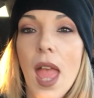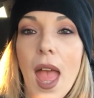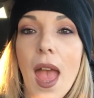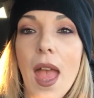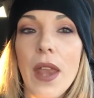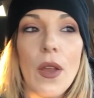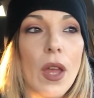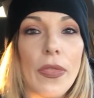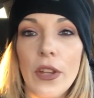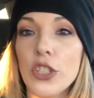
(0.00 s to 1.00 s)
And
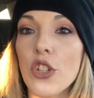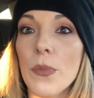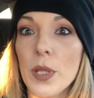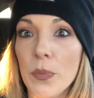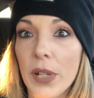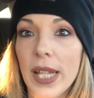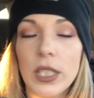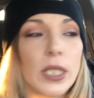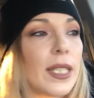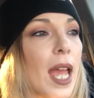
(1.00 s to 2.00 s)
they're trimming
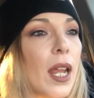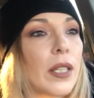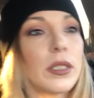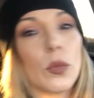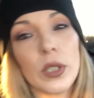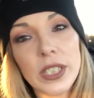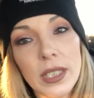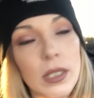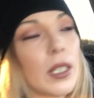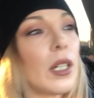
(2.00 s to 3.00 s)
branches down. So we're
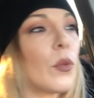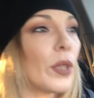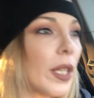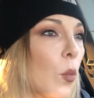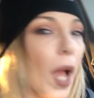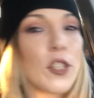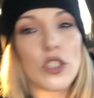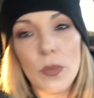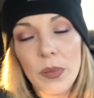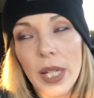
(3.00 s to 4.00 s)
sitting there and we're like
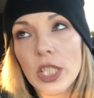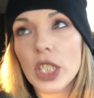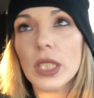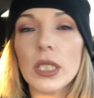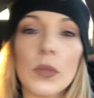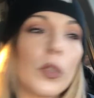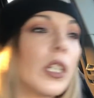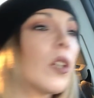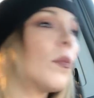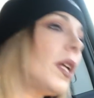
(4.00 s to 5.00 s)
watching the branches and we're
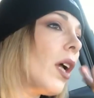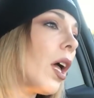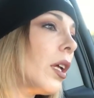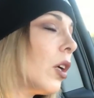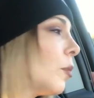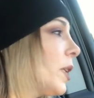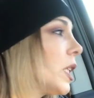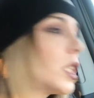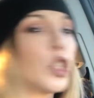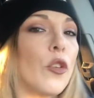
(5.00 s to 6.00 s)
like, oh my God, I hope he
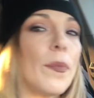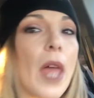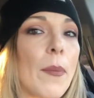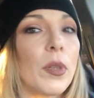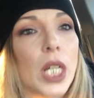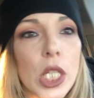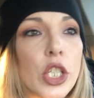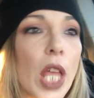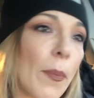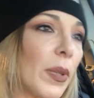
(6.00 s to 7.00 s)
doesn't trim that
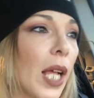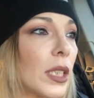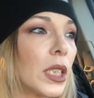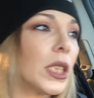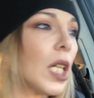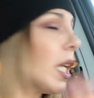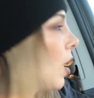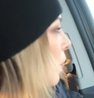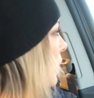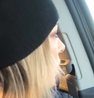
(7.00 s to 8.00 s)
branch. That blocks the sun
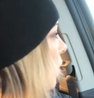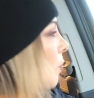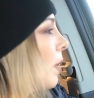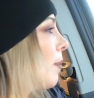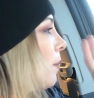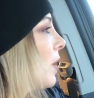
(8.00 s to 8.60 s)
out, you know, blah, blah,